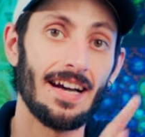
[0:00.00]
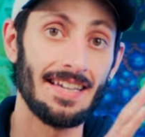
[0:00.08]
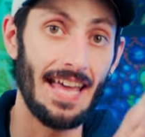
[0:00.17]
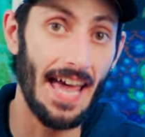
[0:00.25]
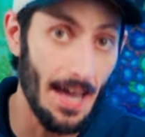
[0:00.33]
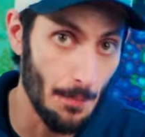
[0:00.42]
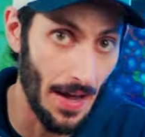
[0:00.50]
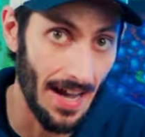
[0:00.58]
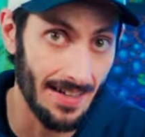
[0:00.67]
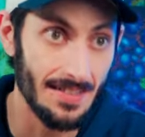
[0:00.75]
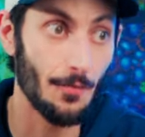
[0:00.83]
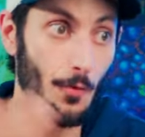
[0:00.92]
an
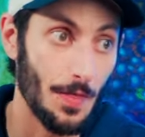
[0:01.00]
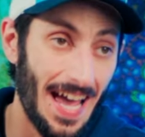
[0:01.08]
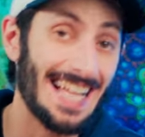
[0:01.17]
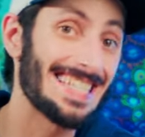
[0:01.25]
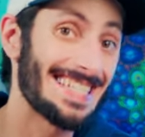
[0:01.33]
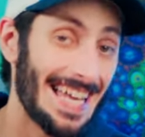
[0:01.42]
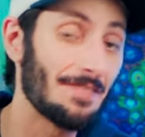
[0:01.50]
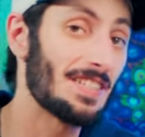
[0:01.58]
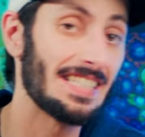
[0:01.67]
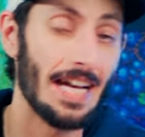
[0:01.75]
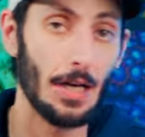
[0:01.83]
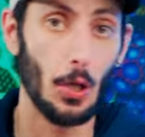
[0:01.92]
Apex for that
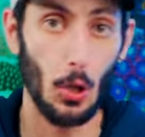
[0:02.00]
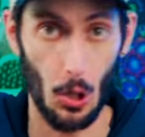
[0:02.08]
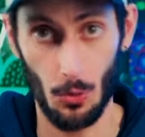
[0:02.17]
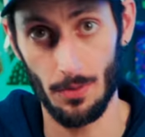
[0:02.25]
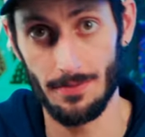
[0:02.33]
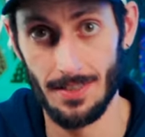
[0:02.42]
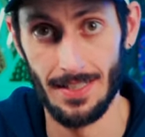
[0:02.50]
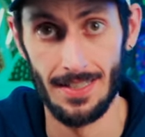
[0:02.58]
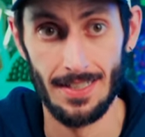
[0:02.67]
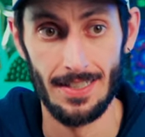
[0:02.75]
safety net alone.